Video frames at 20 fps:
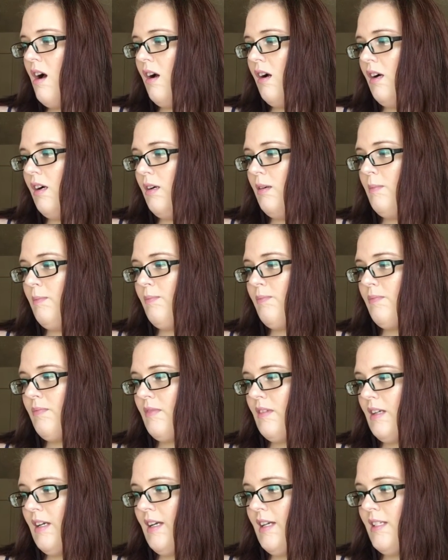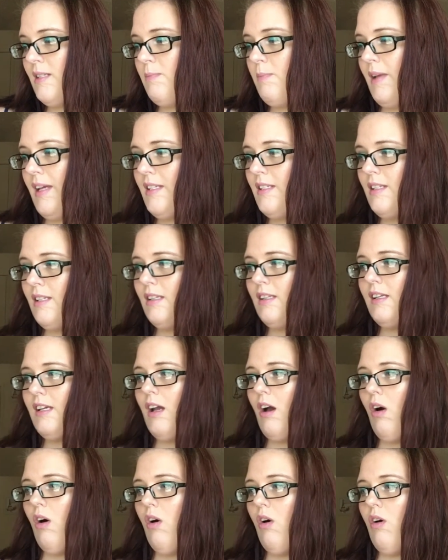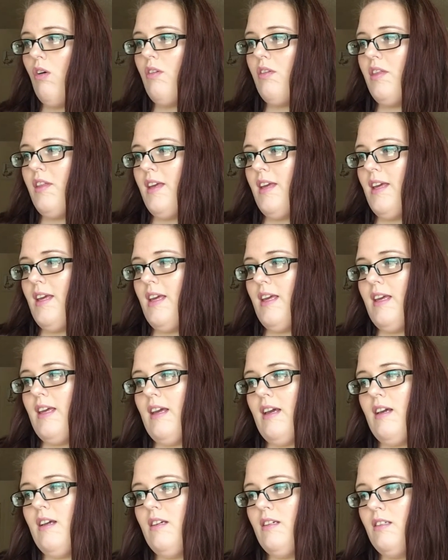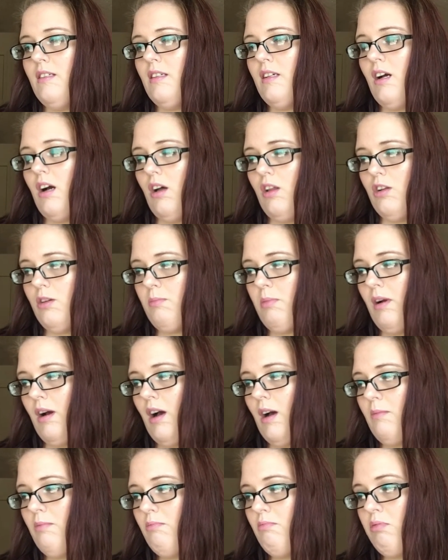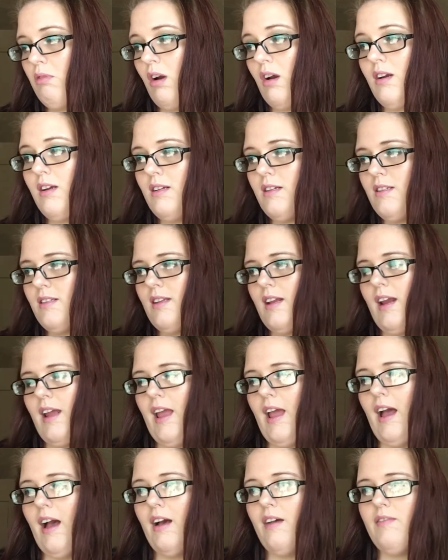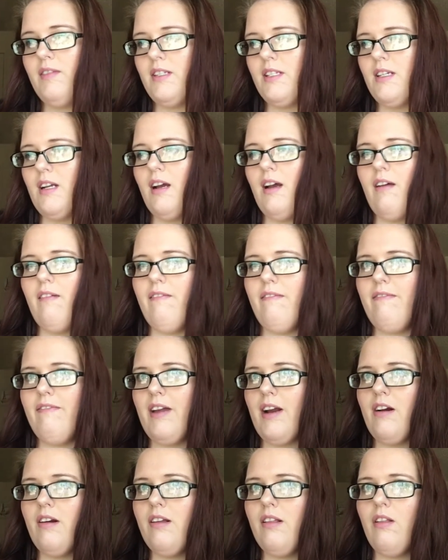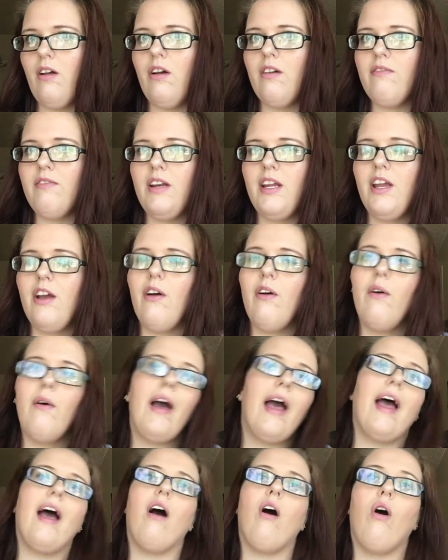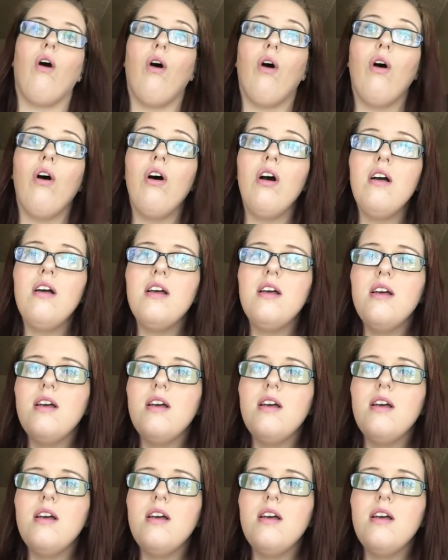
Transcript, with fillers: Um, it's basically all the ColourPop products that I have. It's not a very long video at all.